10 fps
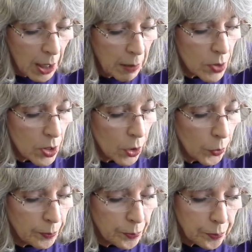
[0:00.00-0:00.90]
So
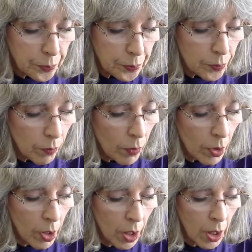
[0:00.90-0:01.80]

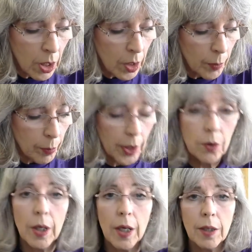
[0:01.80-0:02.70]
later
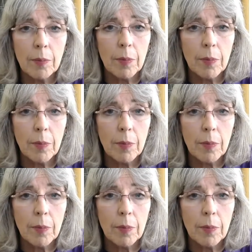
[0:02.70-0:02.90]
on,